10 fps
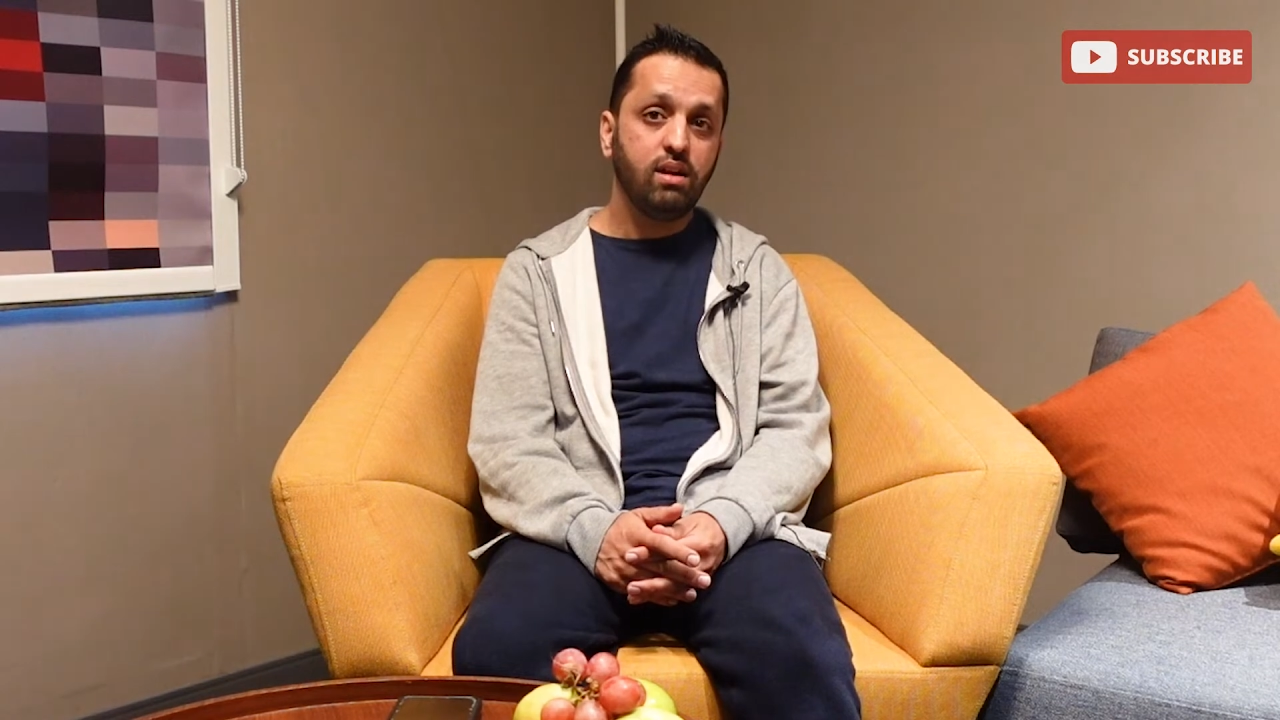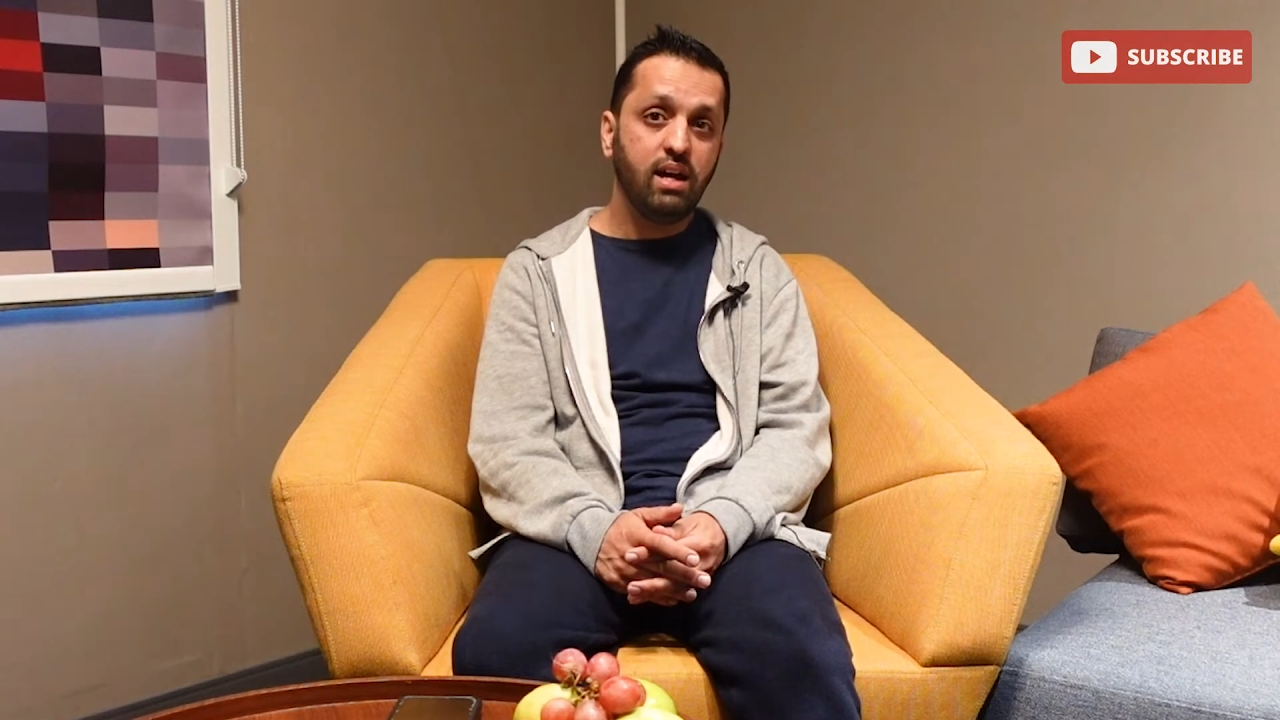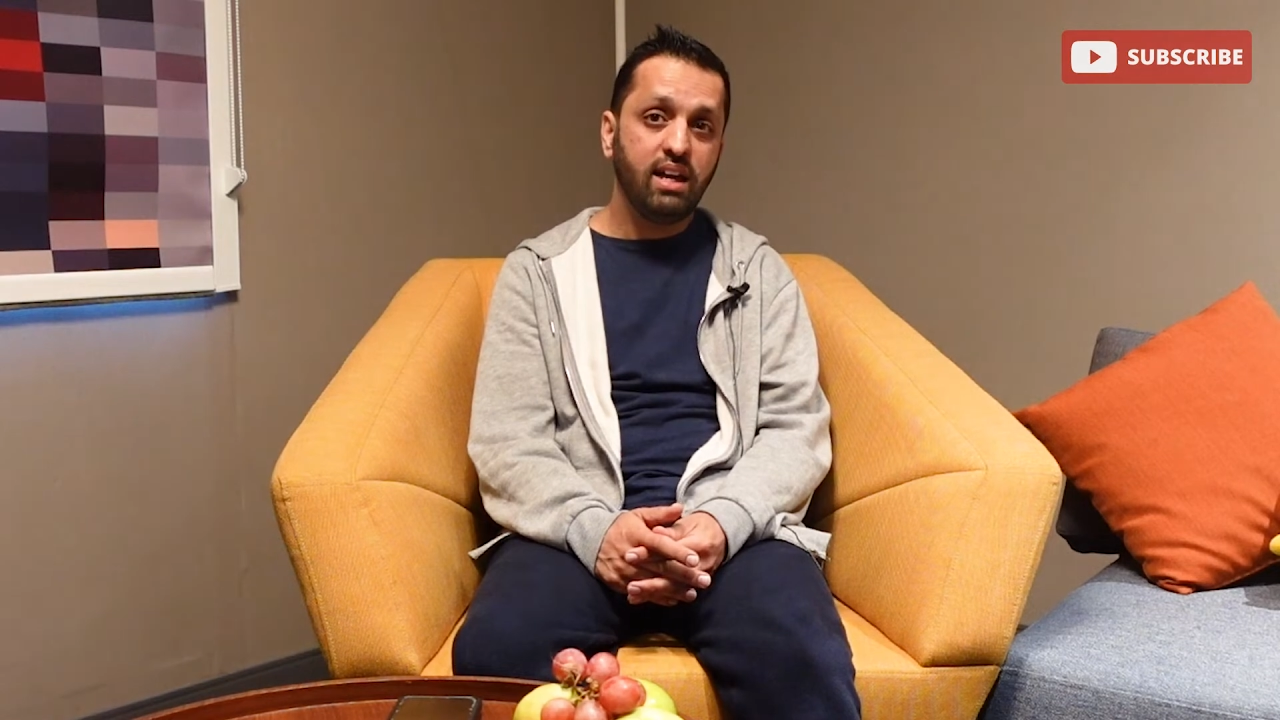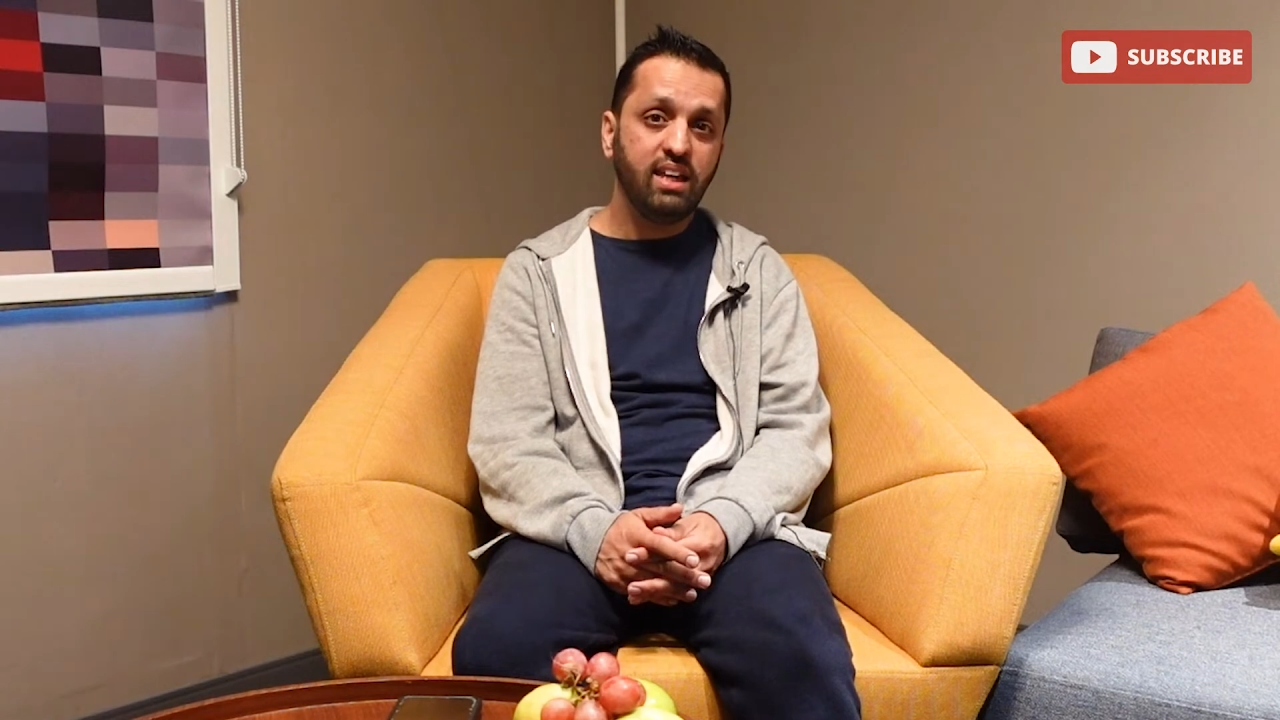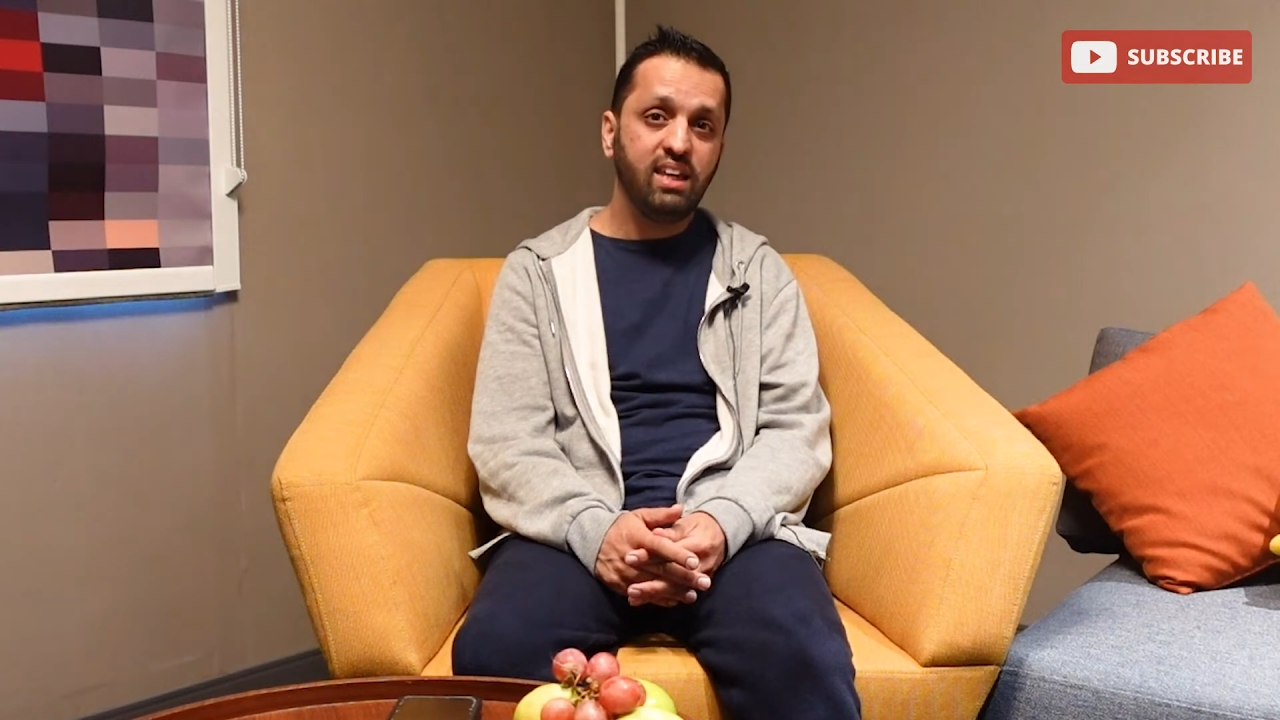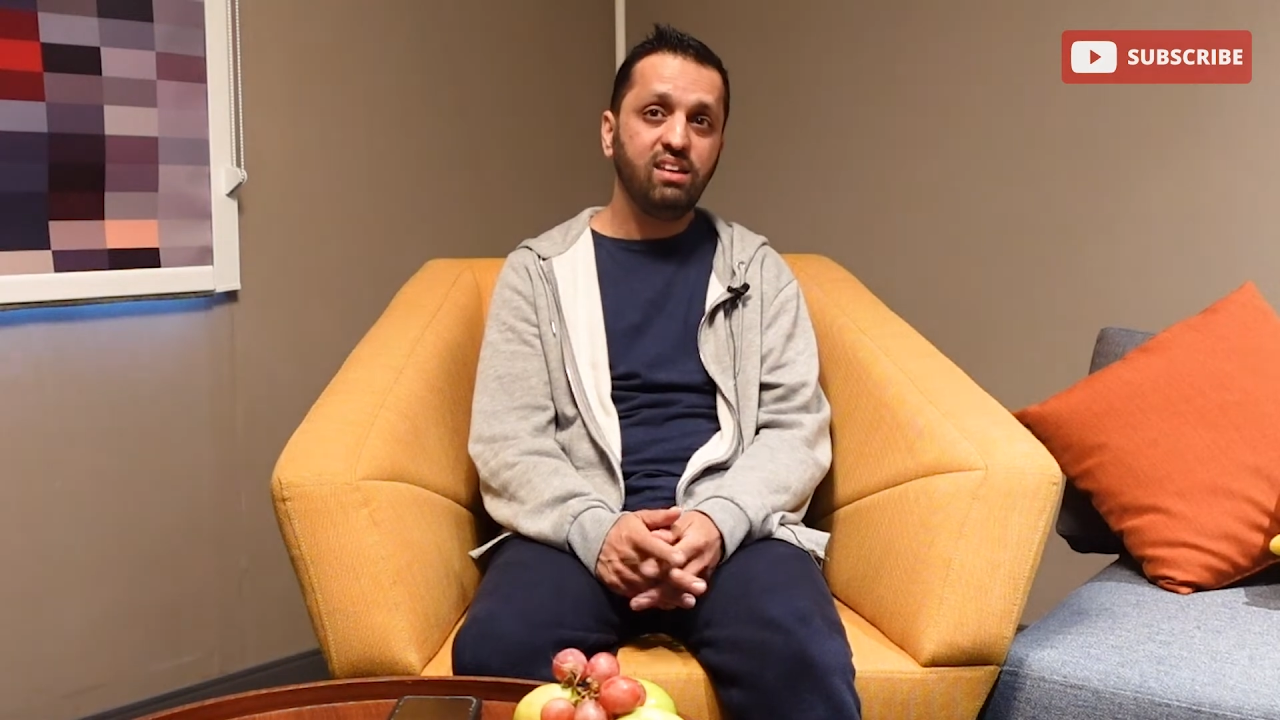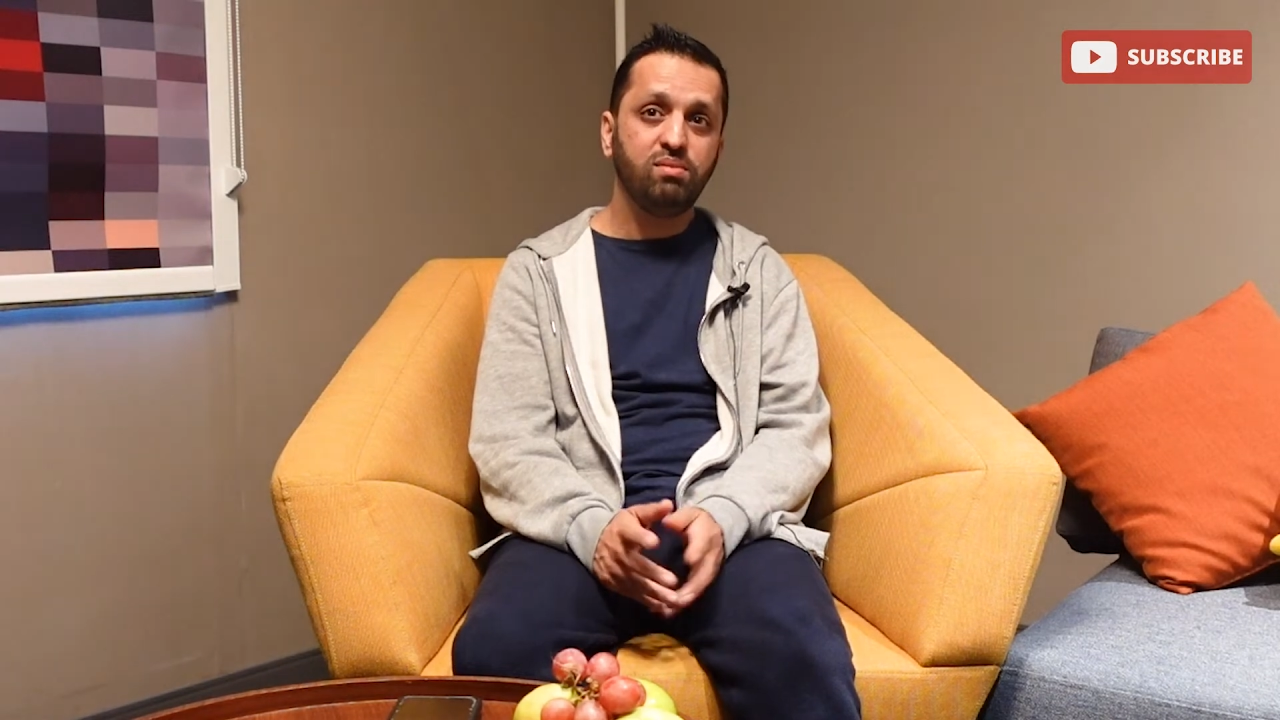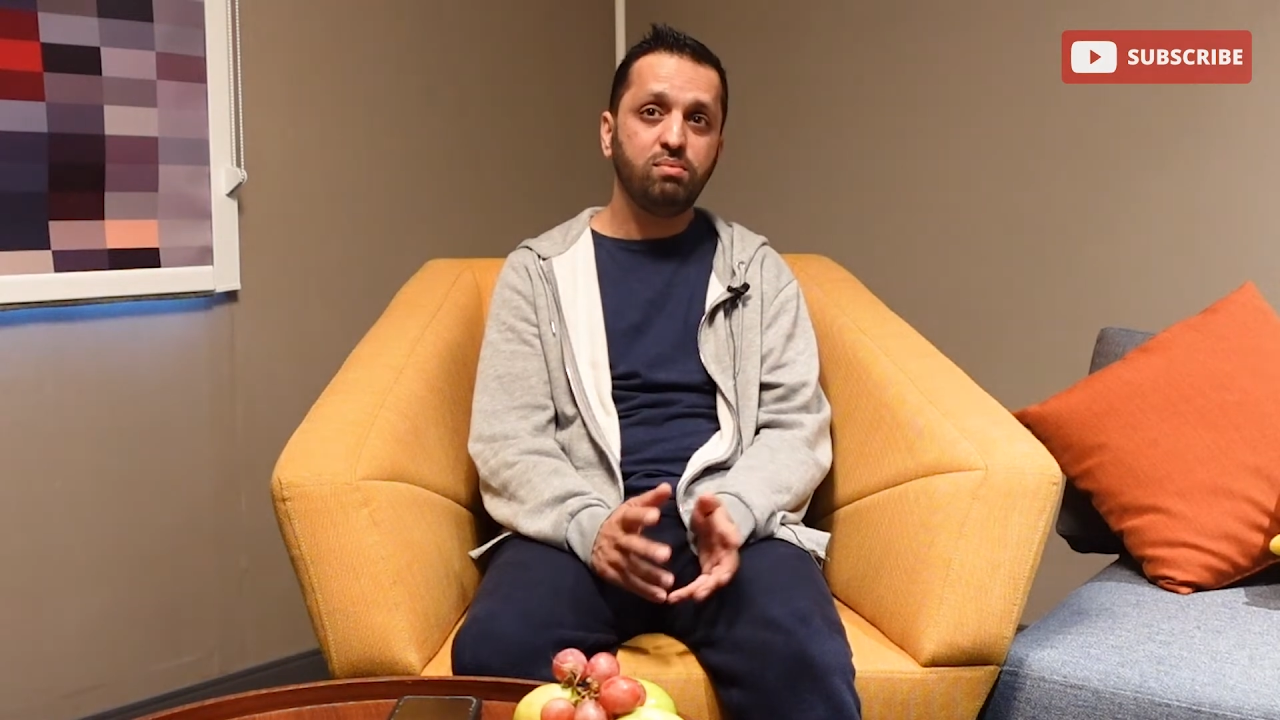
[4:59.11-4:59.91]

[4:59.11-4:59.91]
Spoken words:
i.e.